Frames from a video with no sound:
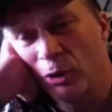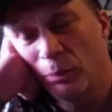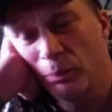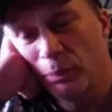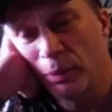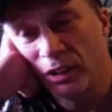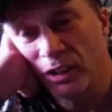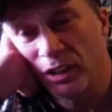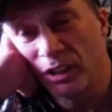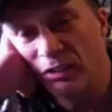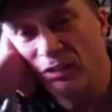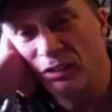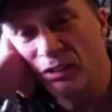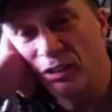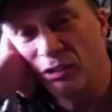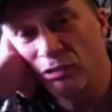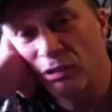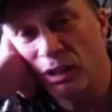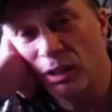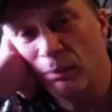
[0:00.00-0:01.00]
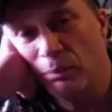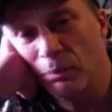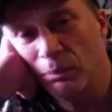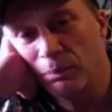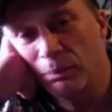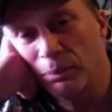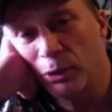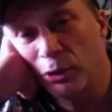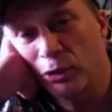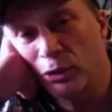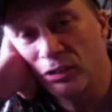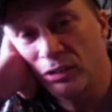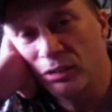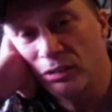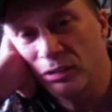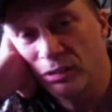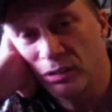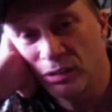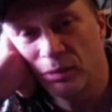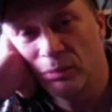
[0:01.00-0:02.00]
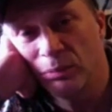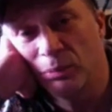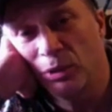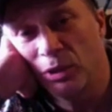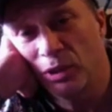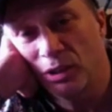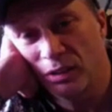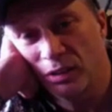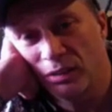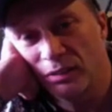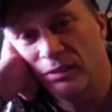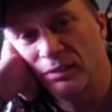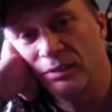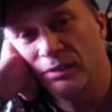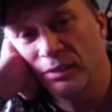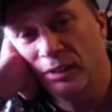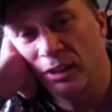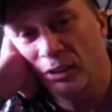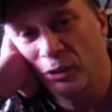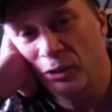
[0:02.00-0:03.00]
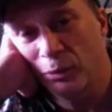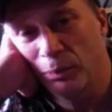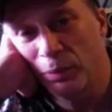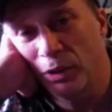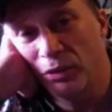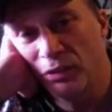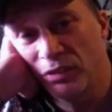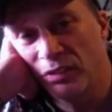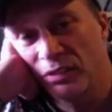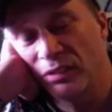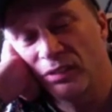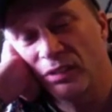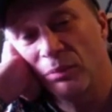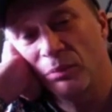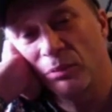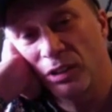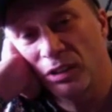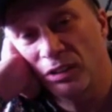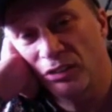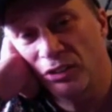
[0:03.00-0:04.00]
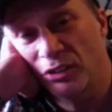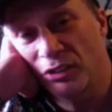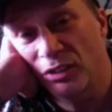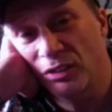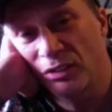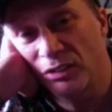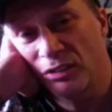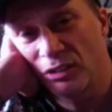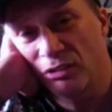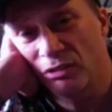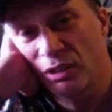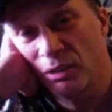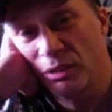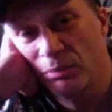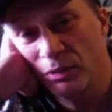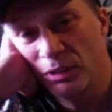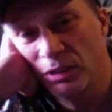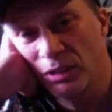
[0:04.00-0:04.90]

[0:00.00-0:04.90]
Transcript: big Instagram person, but I do post some things on Instagram.